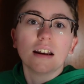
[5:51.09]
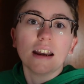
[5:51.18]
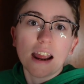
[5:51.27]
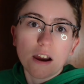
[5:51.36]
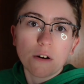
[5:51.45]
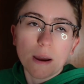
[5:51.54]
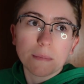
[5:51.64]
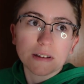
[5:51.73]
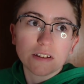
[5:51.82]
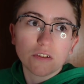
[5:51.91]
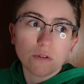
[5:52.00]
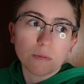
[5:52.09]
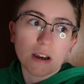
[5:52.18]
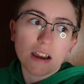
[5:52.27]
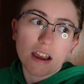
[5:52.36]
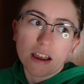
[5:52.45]
Now I must do
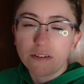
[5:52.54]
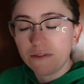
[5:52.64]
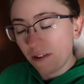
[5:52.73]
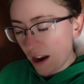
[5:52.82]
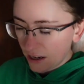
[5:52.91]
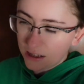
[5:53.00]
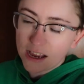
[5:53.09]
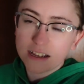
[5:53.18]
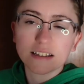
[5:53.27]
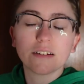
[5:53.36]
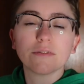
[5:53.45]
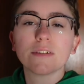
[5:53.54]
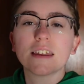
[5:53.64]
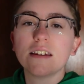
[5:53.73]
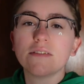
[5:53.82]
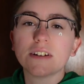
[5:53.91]
my finalizing for
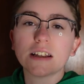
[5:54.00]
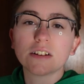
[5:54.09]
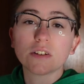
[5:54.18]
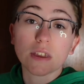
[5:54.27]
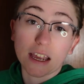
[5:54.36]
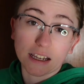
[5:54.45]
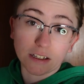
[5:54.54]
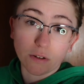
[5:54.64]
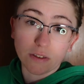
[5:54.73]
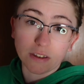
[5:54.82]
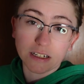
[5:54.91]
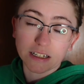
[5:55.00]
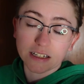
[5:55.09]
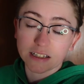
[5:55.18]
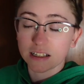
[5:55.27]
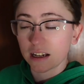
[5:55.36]
the evening so that I can go to the
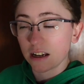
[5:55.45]
dentist.